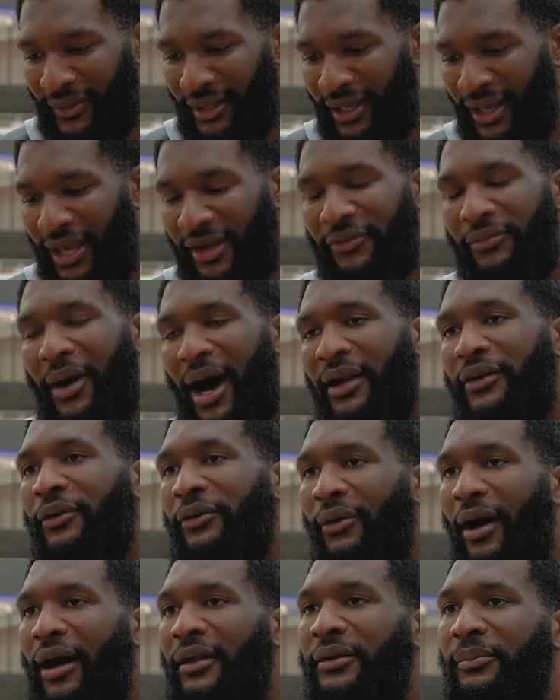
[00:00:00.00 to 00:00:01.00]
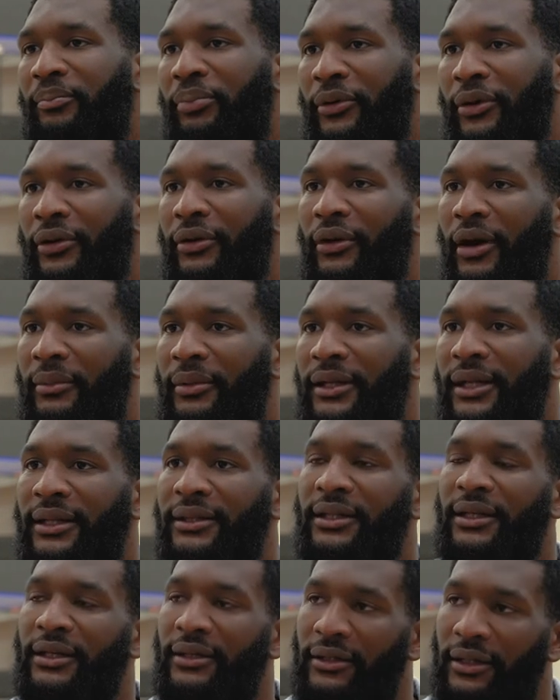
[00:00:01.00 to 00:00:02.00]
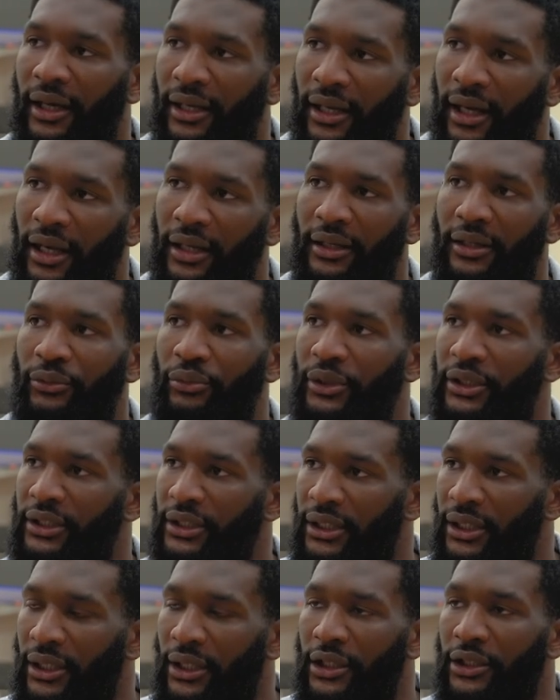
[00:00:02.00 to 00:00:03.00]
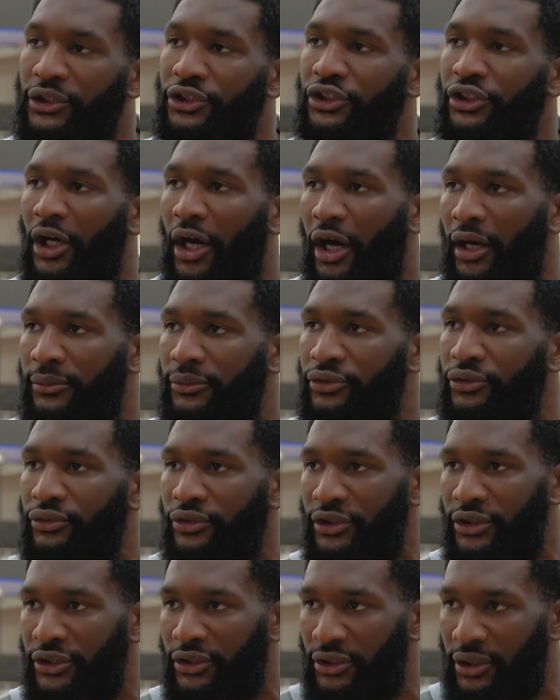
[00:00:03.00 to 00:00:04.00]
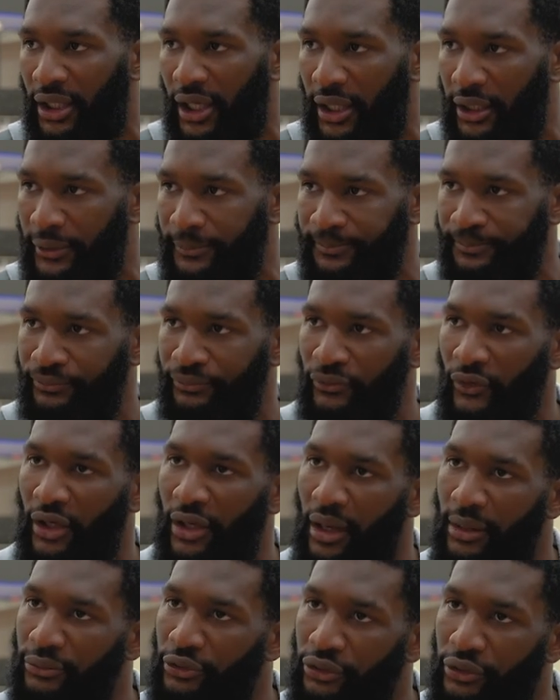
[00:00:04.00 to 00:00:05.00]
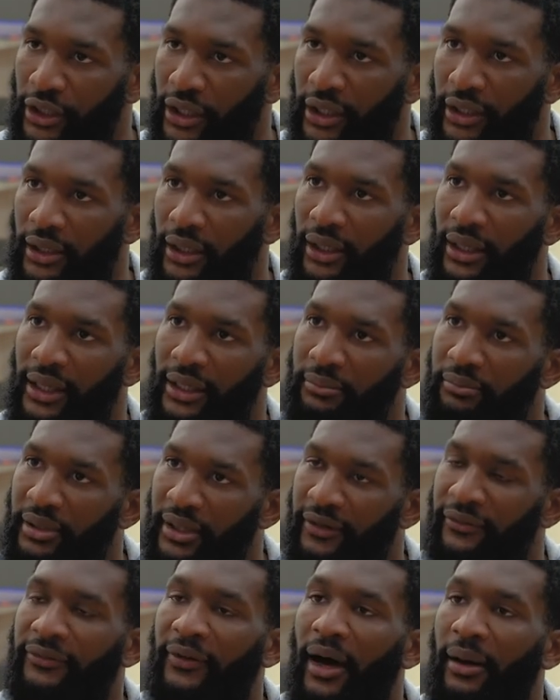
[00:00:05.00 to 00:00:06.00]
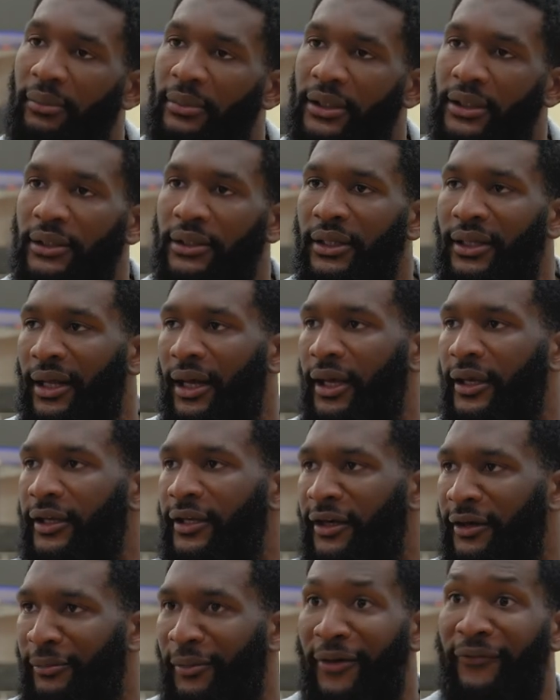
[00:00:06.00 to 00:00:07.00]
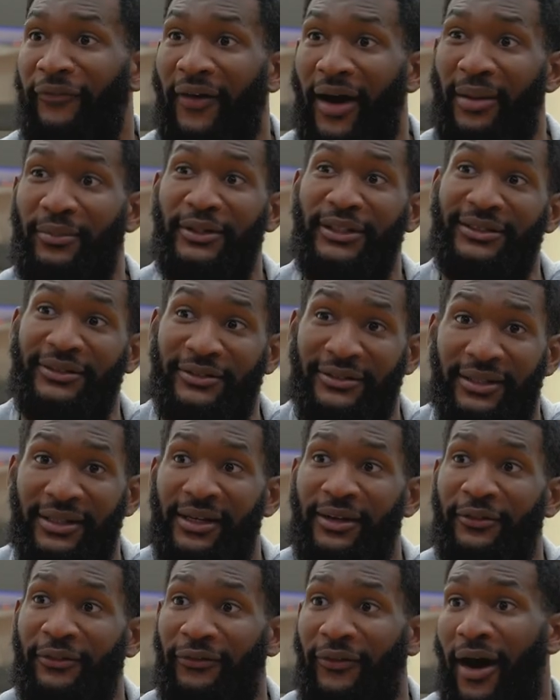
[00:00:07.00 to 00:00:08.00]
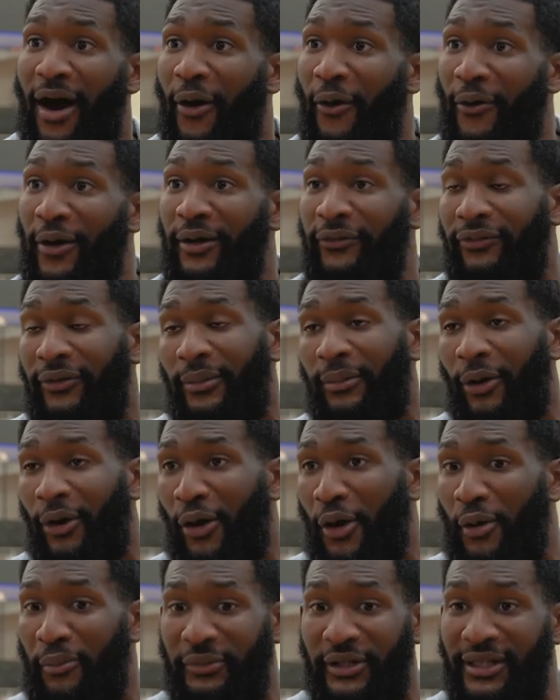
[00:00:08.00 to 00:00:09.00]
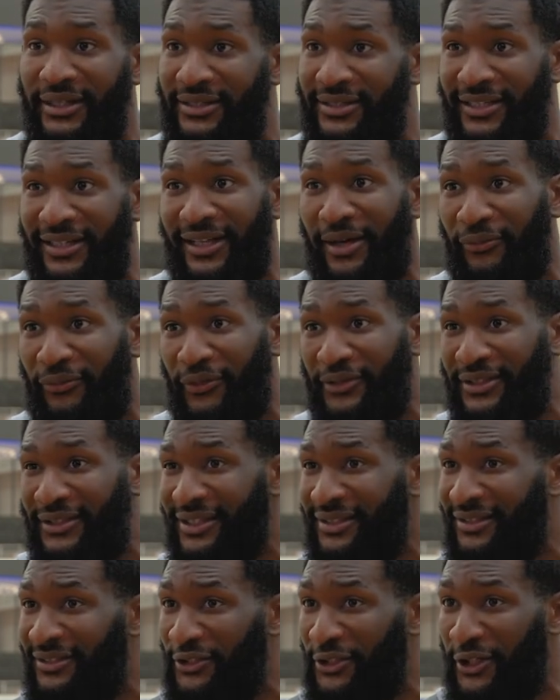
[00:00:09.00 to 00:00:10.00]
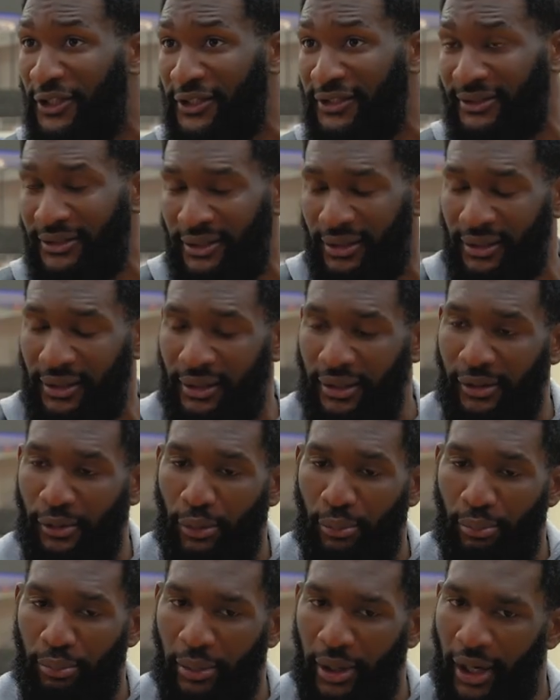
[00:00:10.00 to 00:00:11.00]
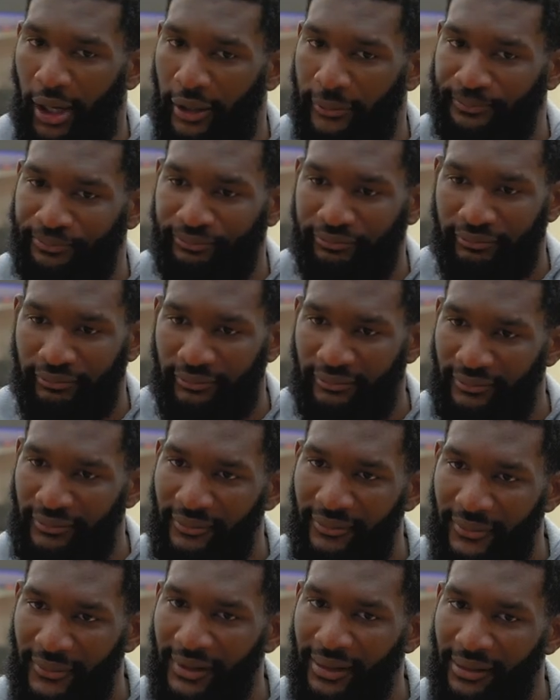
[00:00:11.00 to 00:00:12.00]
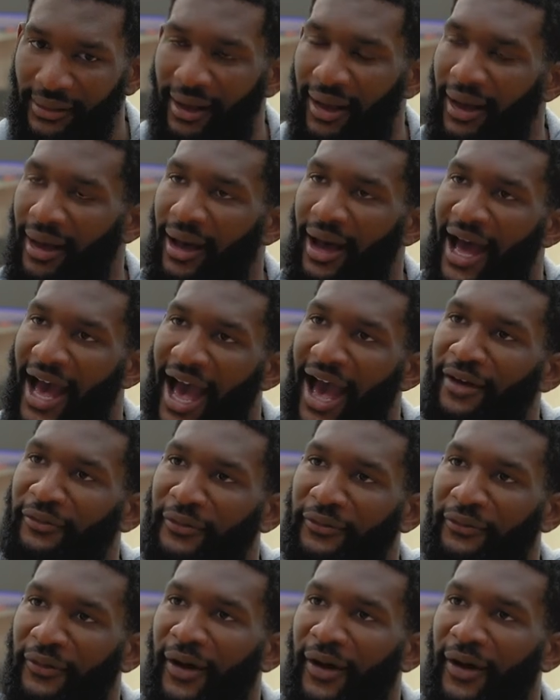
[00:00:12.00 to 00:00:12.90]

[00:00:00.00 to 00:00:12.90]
everybody around the program, and I think that, like, we did a good job to just, like, come together and be a family. Like, my family's far away from home, didn't see them for 6 years, but I have a